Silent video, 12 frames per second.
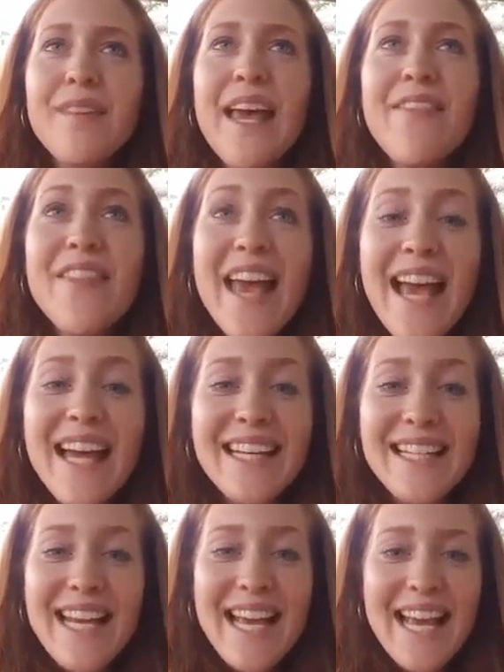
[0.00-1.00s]
And
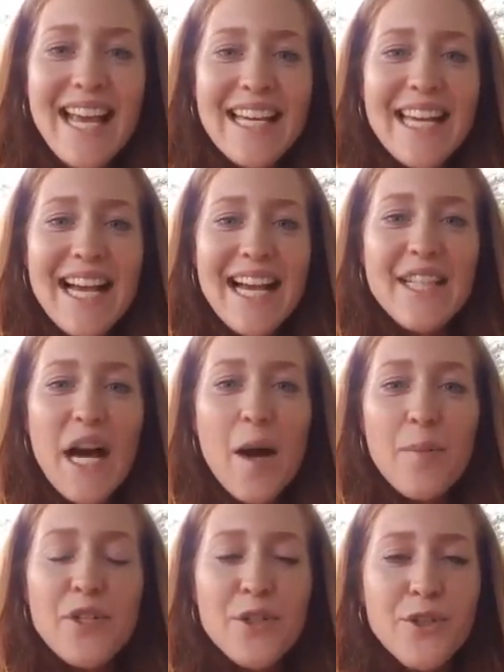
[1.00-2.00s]
then he has the
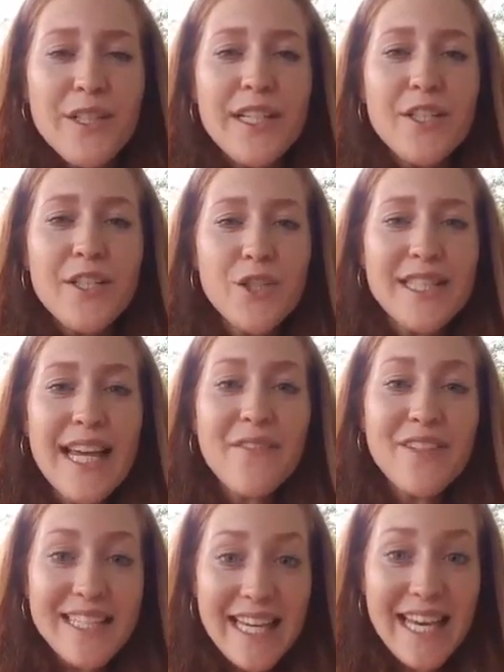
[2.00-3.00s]
opportunity to
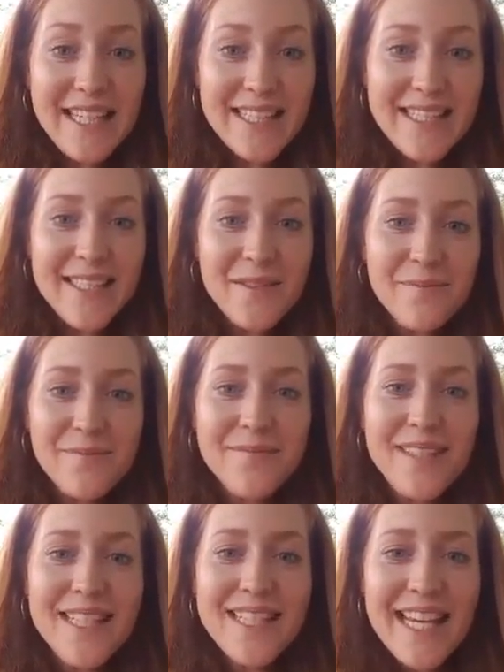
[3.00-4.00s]
save his kids.
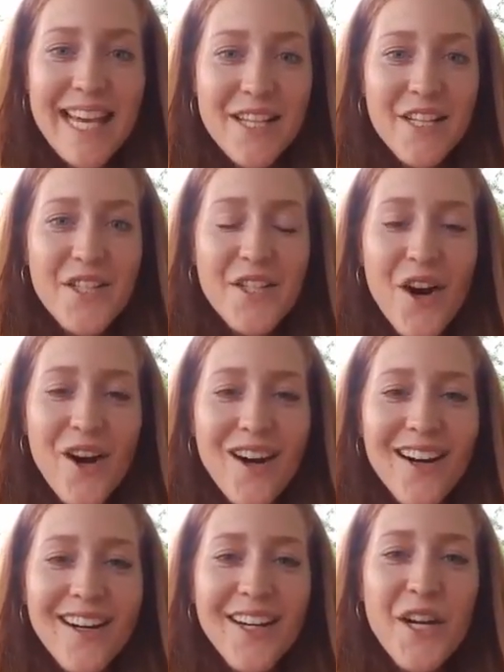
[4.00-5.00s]
His kids
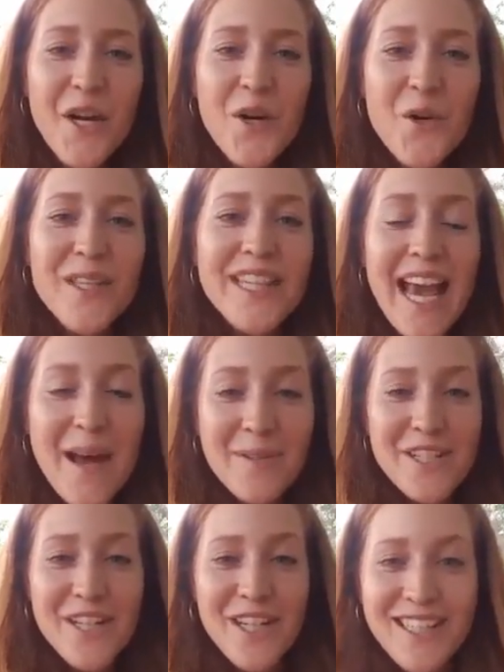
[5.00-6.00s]
are with
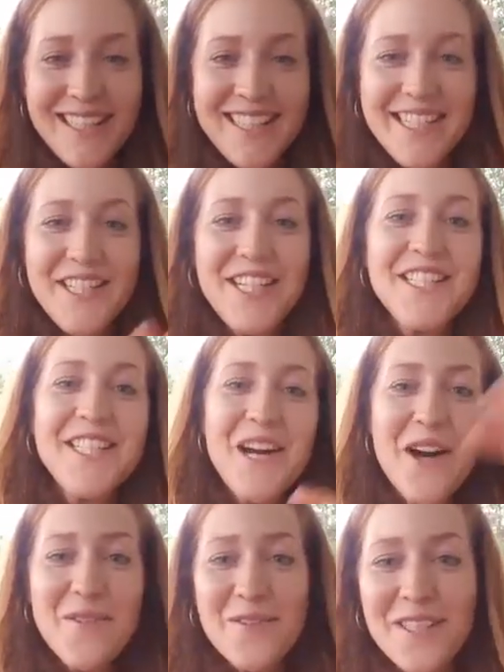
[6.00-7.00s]
Captain Hook, and Dustin
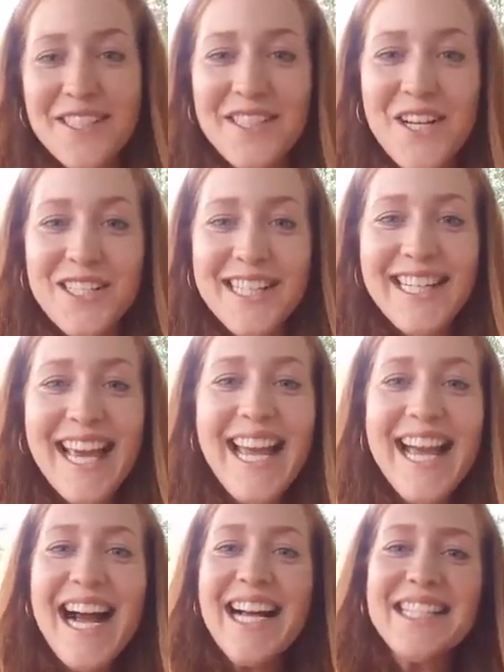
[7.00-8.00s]
Hoffman is causing
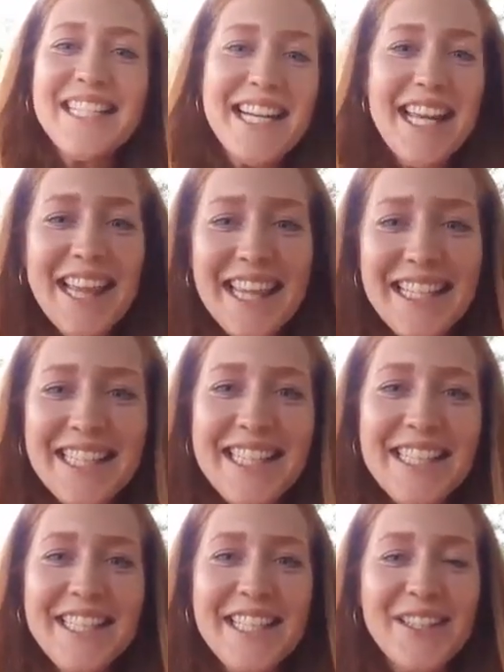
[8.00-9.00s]
chaos, and he thinks
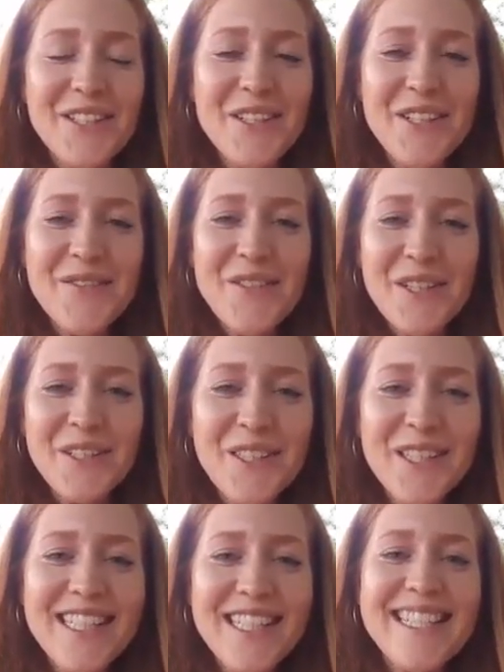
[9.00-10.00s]
he's the Lord of all
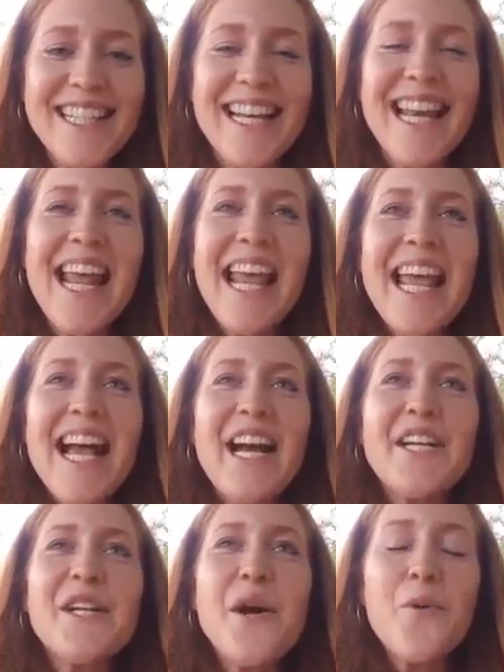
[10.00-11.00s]
lords. And,
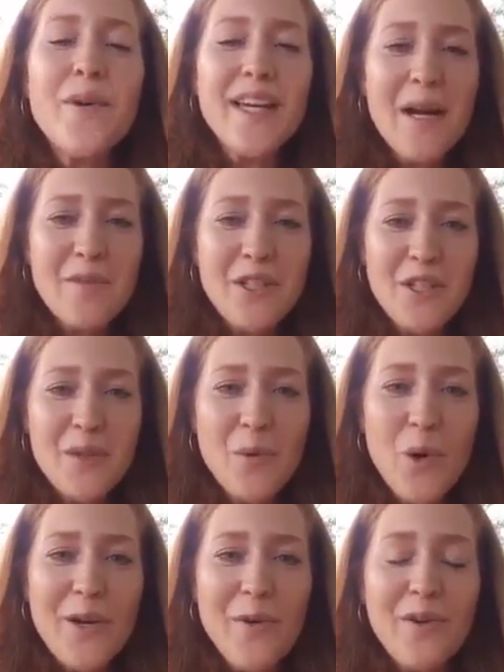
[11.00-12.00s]
we come to this
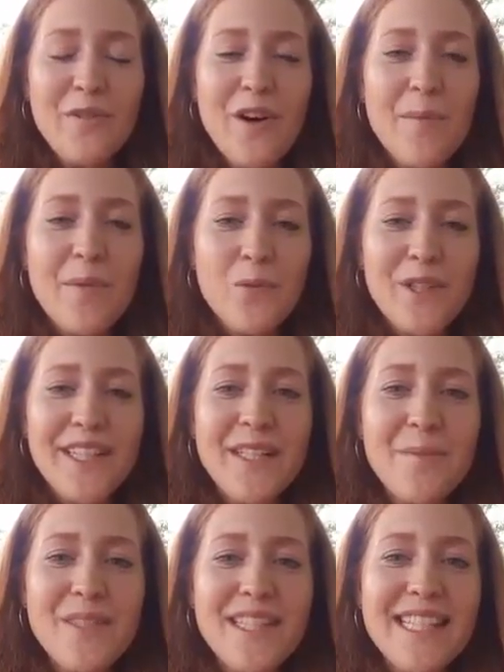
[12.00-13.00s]
point where Robin
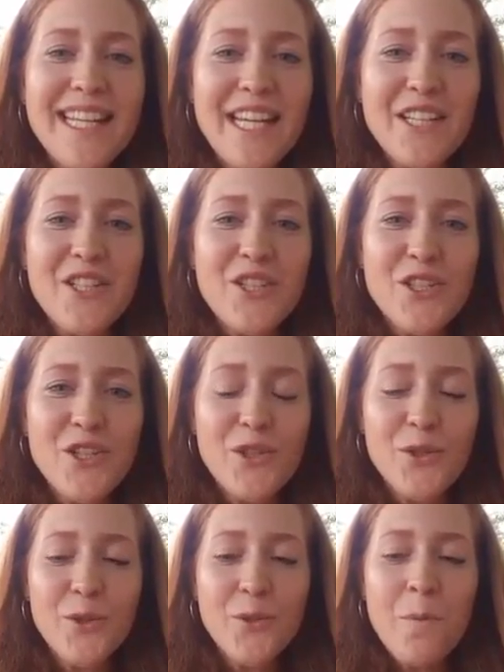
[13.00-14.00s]
Williams needs
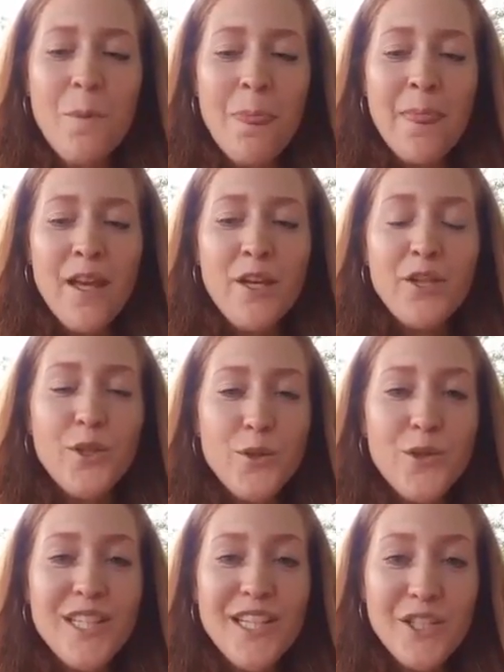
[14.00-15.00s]
to
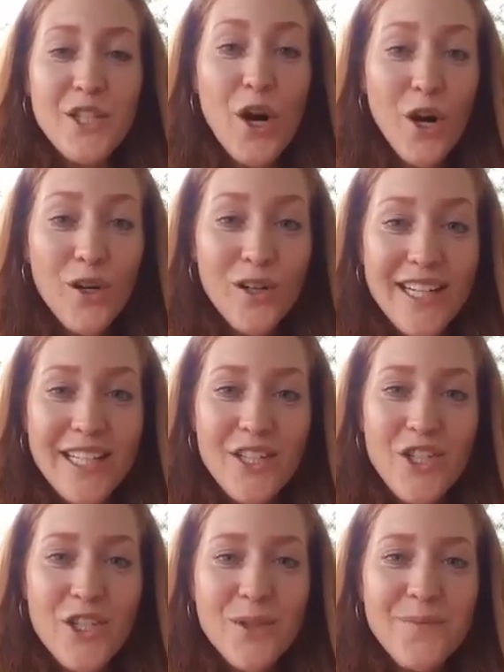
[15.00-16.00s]
use his
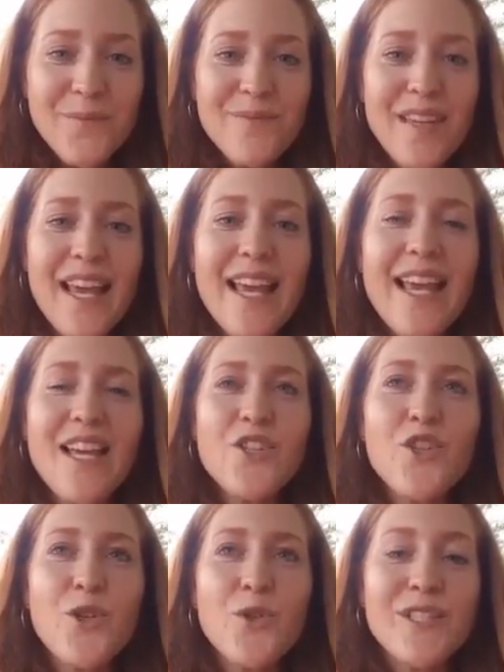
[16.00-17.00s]
courage
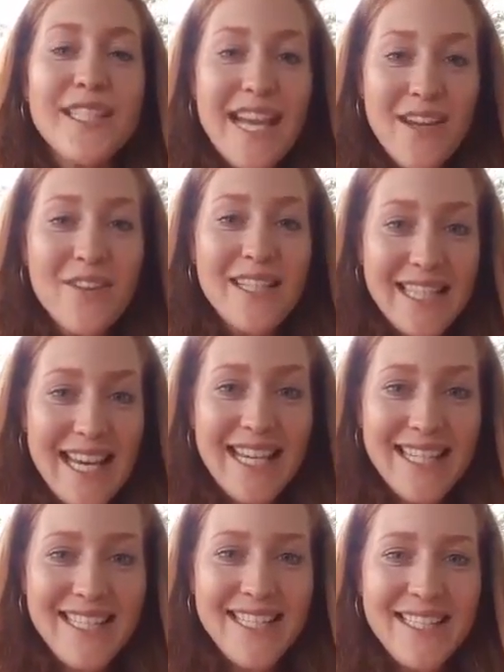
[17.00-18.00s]
to save his
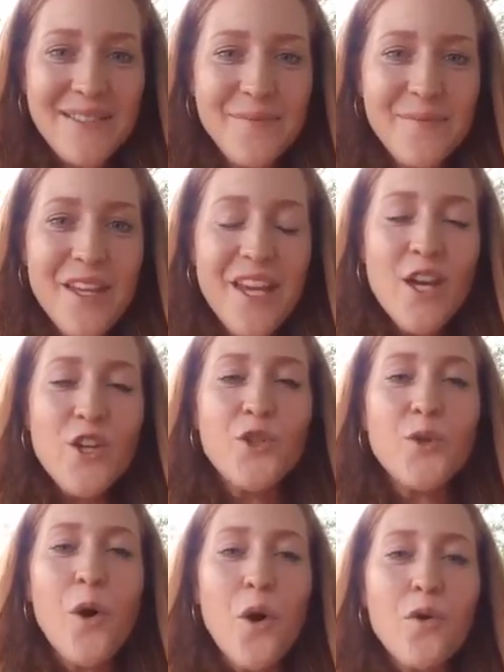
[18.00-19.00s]
kids,
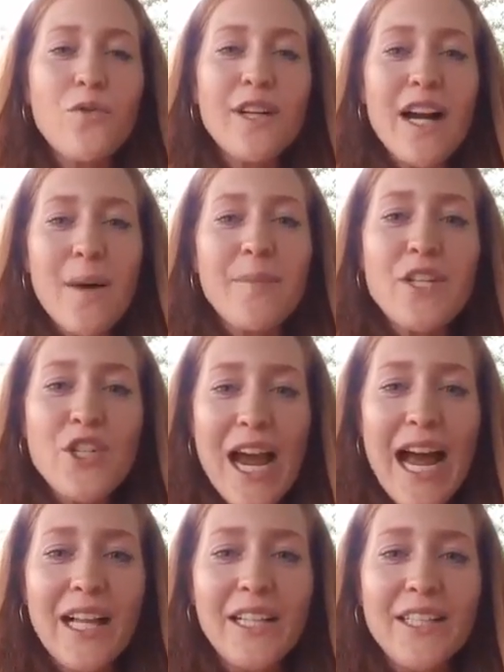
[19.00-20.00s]
to overcome the
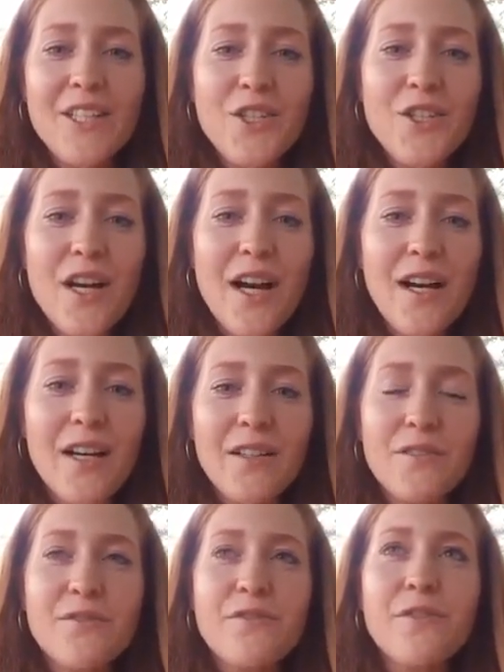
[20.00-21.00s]
challenge
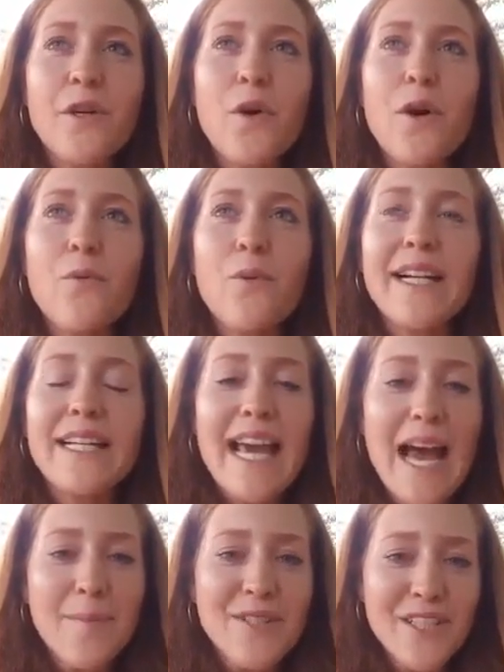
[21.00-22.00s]
of what
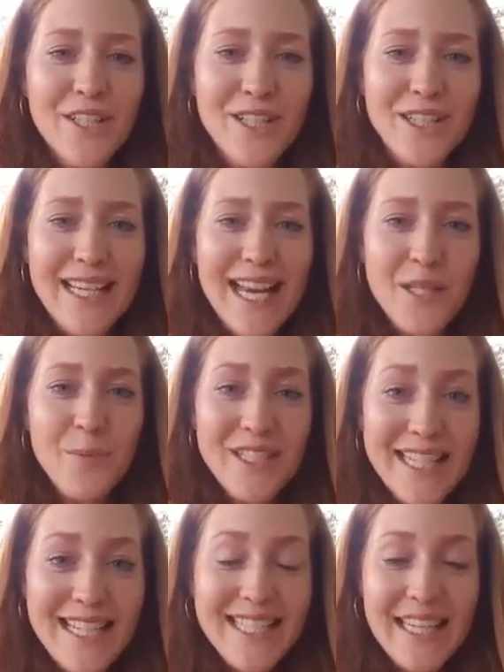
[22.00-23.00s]
Captain Hook has
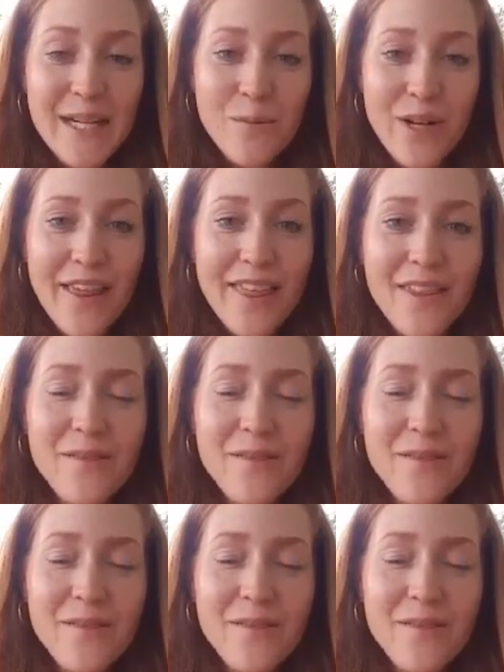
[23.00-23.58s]
presented him with.